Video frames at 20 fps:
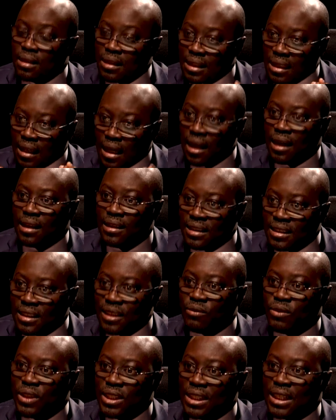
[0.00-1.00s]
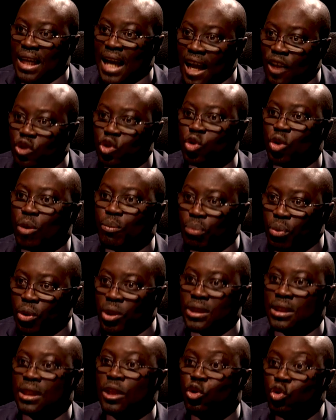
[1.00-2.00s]
Kearney GVG has not
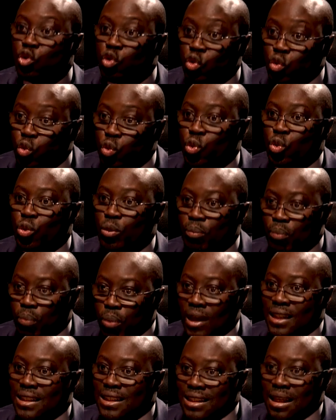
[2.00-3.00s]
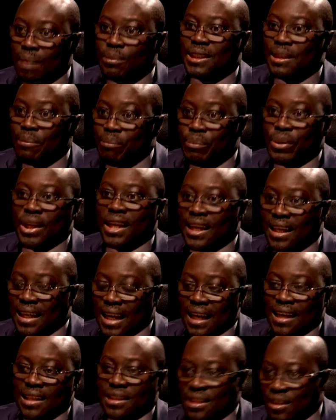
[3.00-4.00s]
brought 2.something billion
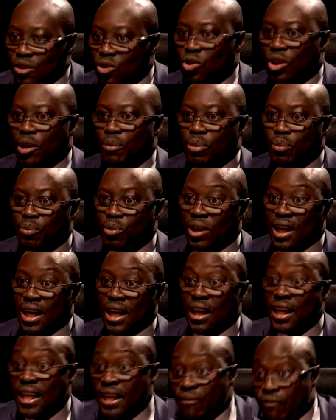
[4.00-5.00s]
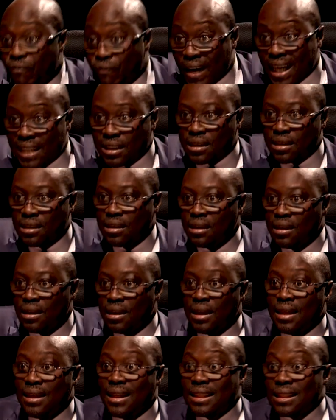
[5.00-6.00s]
Ghana cedis to the people of Ghana. In fact,
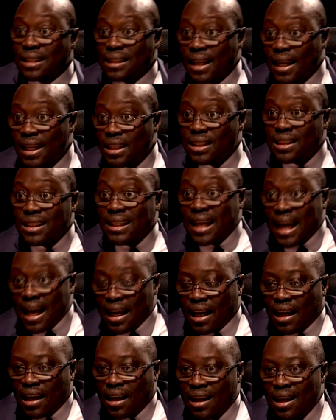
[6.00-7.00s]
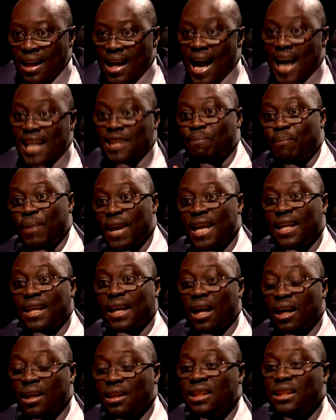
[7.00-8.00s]
the state Ghana has paid
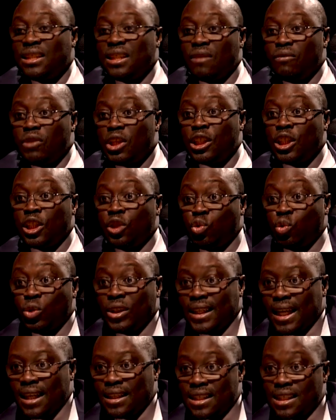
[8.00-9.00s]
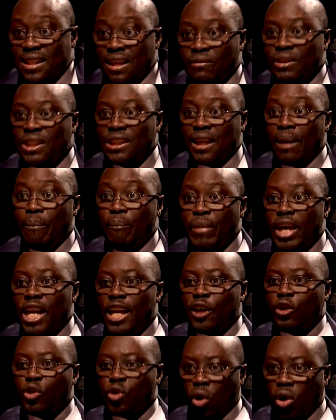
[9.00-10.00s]
Kearney GVG to date $70
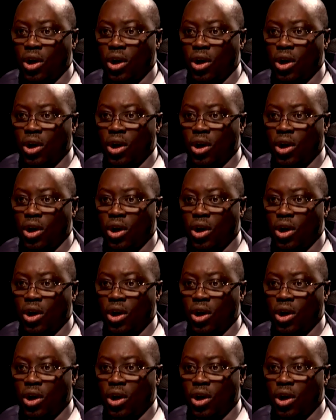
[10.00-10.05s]
million,